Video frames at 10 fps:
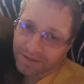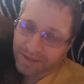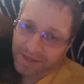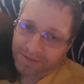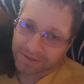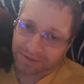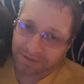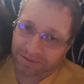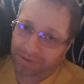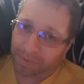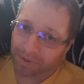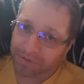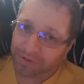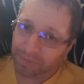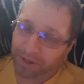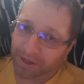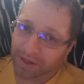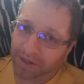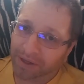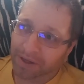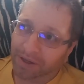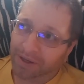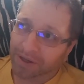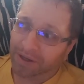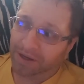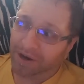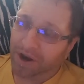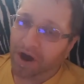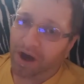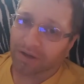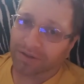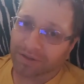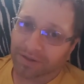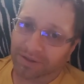that's supposed to be not